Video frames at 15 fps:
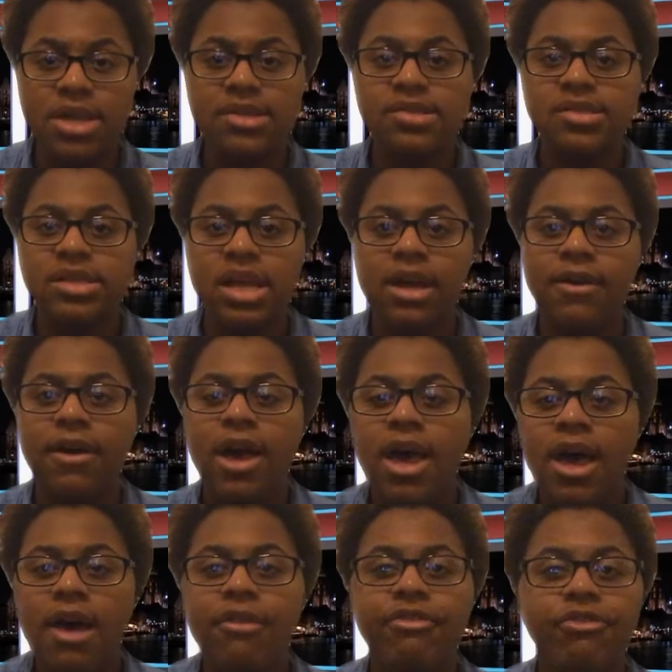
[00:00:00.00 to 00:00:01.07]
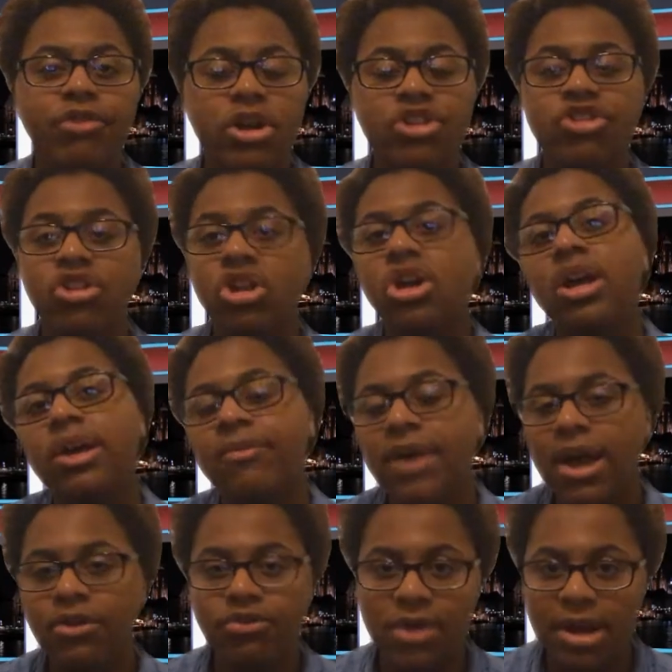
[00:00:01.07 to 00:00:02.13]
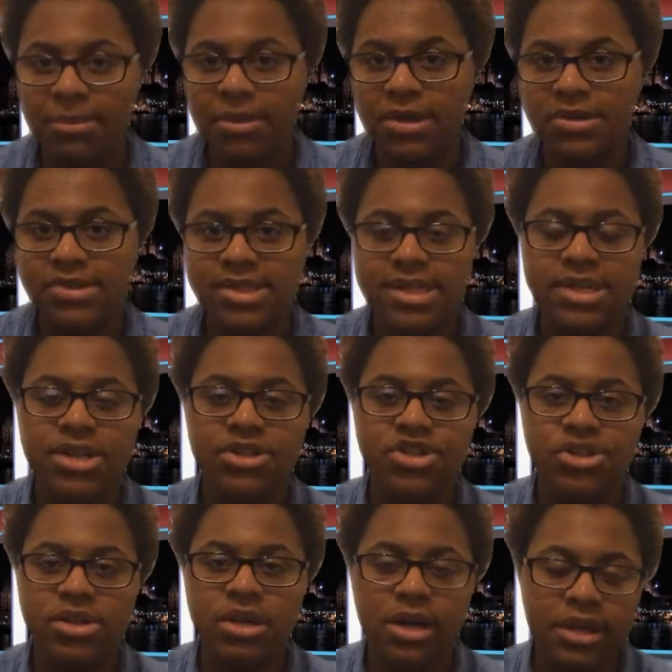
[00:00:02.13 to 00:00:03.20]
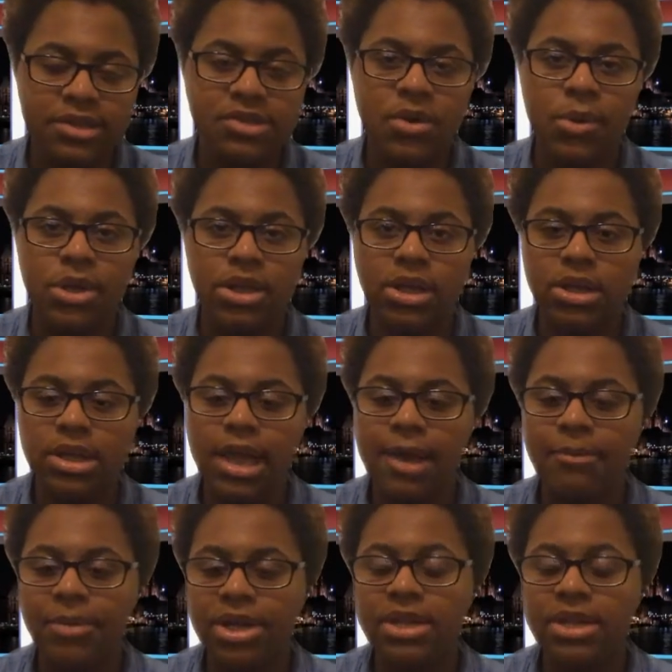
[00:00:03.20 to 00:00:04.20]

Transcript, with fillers: It's like a, a fresh look of how Dragon Ball Z sh is going to look like.